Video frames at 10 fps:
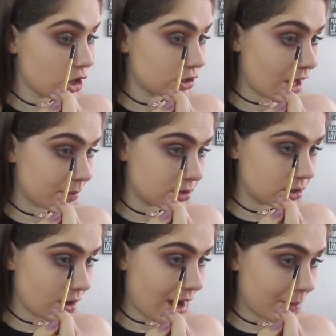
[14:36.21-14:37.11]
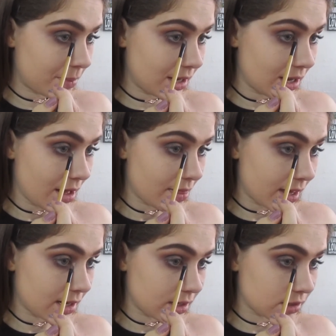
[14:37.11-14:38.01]
so I'm so happy
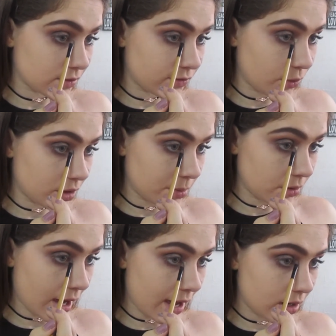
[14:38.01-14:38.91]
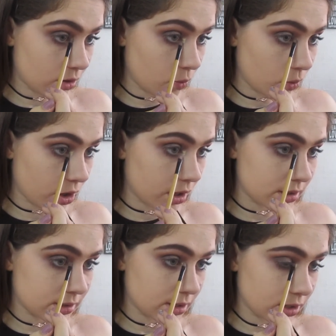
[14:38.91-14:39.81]
that it is affordable and it
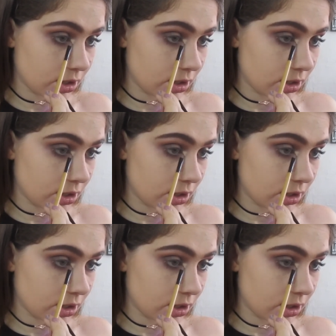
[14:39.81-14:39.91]
works